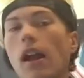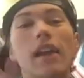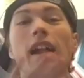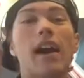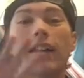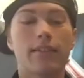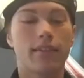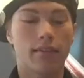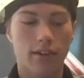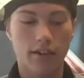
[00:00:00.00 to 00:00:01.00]
Hey guys,
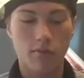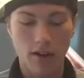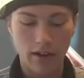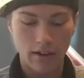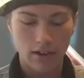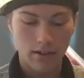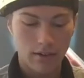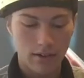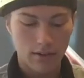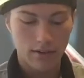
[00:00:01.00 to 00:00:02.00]
guess what?
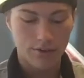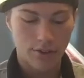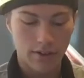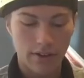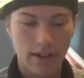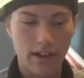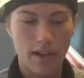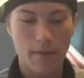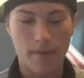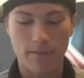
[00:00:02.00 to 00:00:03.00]
So the
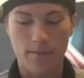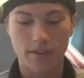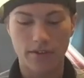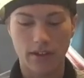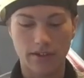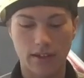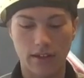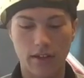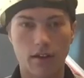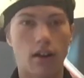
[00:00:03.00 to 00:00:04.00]
TNA pay-per-view is on
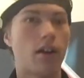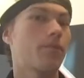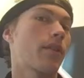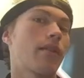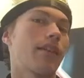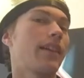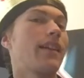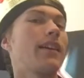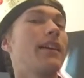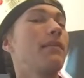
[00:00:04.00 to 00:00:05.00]
Sunday. Oh, I'm sorry.
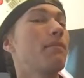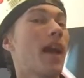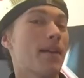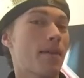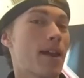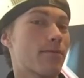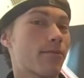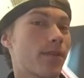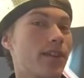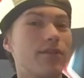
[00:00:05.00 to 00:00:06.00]
The Impact
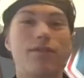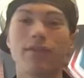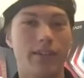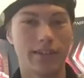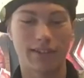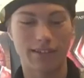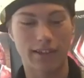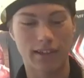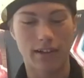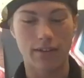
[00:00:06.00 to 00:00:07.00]
pay-per-view is on
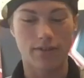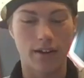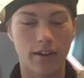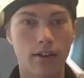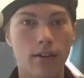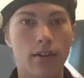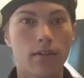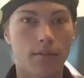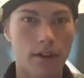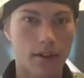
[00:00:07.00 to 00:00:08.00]
Sunday, right?
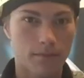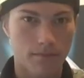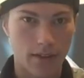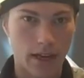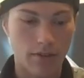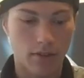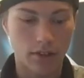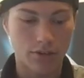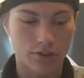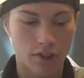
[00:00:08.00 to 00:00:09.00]
Yeah, I didn't
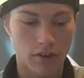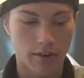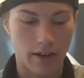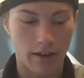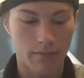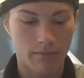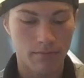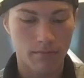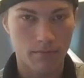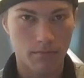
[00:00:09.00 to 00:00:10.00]
watch the show again.
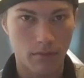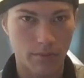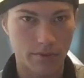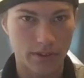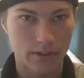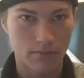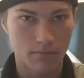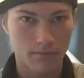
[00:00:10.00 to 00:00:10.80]
Whoops.